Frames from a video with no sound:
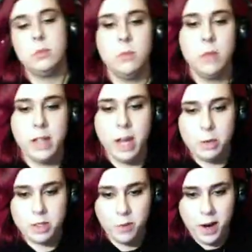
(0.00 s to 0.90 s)
Like I
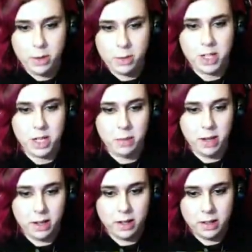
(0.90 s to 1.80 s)
was afraid it was going to
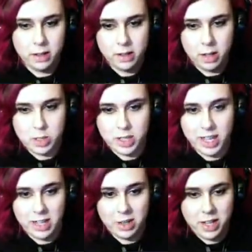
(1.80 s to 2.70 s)
be. It was like,
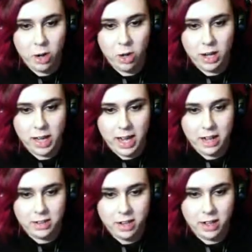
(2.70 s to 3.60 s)
get to the airlock
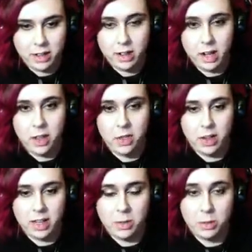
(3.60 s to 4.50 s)
and done. And I
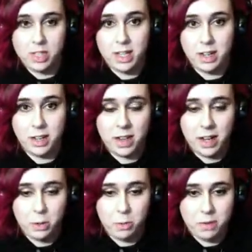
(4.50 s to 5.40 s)
thought that was it. And then
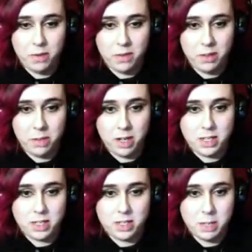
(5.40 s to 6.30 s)
I would be 15 minutes
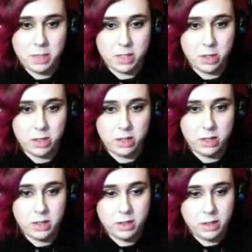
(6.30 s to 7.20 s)
of this episode and,
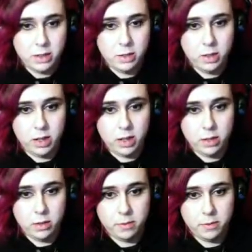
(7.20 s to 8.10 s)
well, you
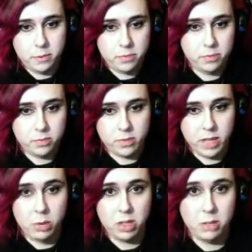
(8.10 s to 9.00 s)
know,
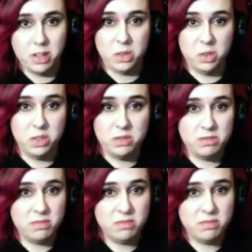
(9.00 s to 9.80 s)
that wouldn't have been cool.